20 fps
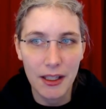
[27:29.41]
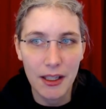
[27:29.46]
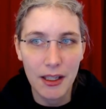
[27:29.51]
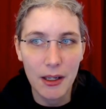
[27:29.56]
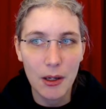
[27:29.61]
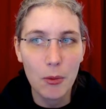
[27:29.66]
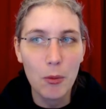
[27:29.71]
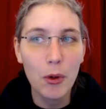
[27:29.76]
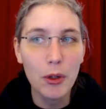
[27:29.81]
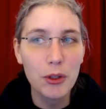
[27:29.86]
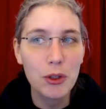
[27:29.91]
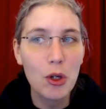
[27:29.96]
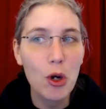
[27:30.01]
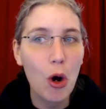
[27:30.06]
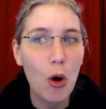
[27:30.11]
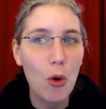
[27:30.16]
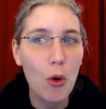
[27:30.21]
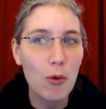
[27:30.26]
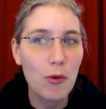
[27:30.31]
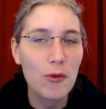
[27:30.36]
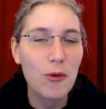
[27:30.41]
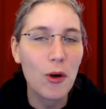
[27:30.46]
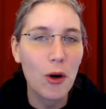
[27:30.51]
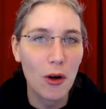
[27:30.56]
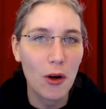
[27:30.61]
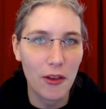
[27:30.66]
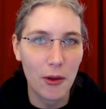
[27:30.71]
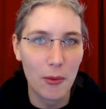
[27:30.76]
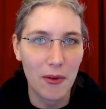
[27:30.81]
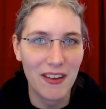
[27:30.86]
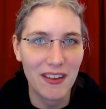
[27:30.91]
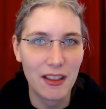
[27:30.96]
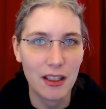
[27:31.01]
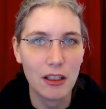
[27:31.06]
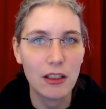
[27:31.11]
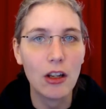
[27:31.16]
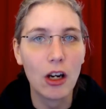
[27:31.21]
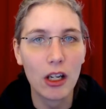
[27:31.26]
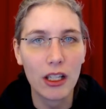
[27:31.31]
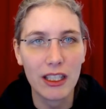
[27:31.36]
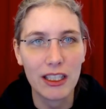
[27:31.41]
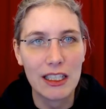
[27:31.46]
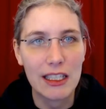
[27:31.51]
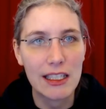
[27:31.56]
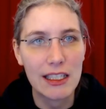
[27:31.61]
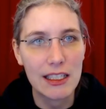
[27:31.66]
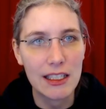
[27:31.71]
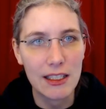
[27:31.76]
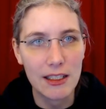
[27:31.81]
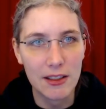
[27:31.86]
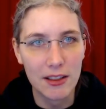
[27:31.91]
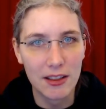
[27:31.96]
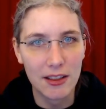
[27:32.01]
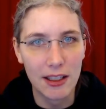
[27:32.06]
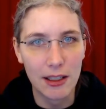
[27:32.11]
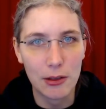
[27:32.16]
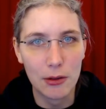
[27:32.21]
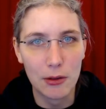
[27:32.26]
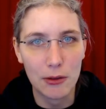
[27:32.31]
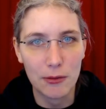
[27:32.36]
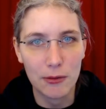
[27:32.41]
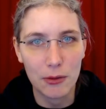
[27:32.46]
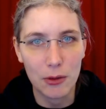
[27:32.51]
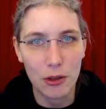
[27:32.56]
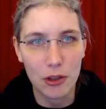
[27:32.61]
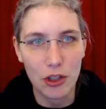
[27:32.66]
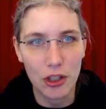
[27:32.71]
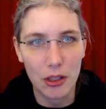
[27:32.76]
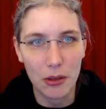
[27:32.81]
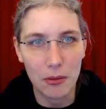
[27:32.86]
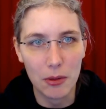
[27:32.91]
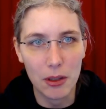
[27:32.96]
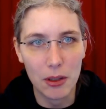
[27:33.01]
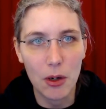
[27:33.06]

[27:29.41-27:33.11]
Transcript: would go for the vendor lock-in instead of for general